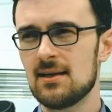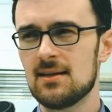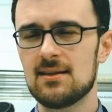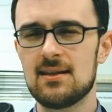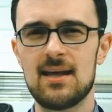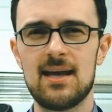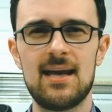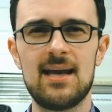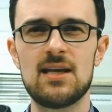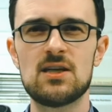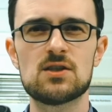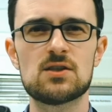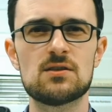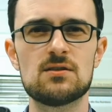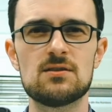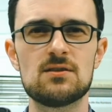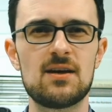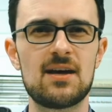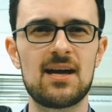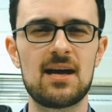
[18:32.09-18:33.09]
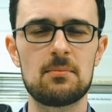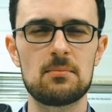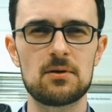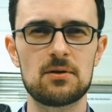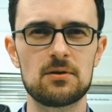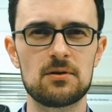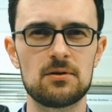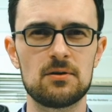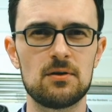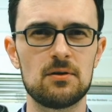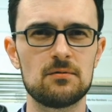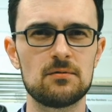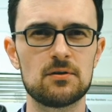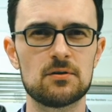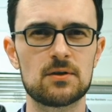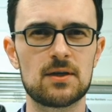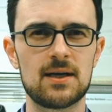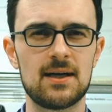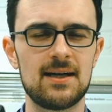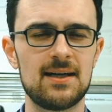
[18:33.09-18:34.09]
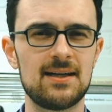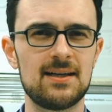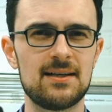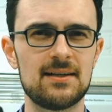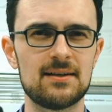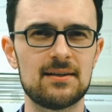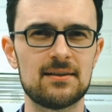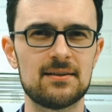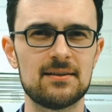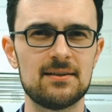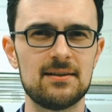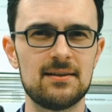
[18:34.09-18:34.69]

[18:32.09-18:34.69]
the engine diameter of your car,